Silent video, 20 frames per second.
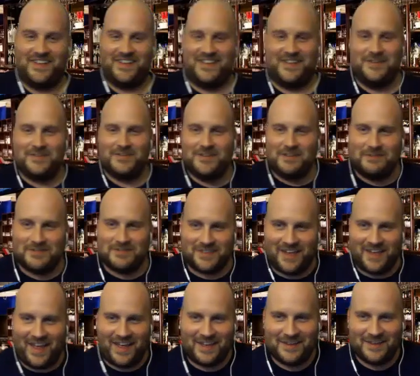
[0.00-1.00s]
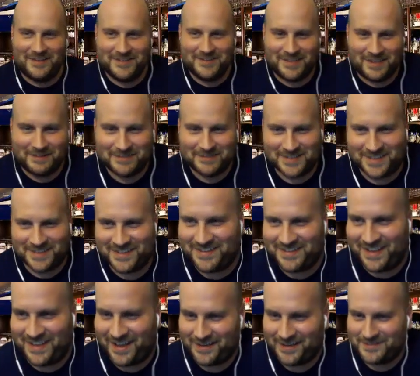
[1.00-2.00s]
Usually it was like the
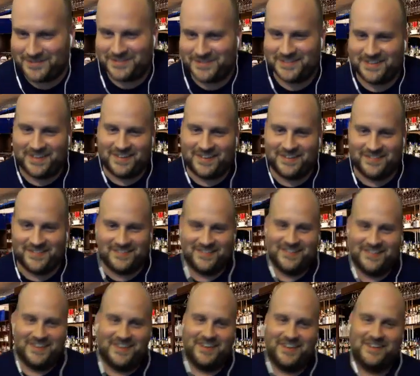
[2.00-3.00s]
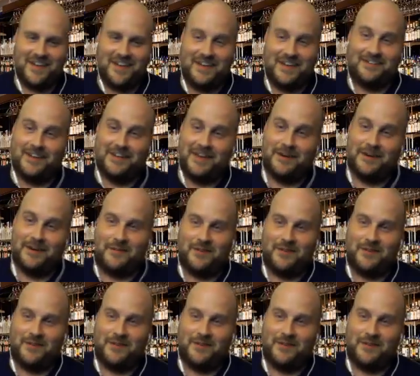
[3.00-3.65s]
town slut. You know, I dated one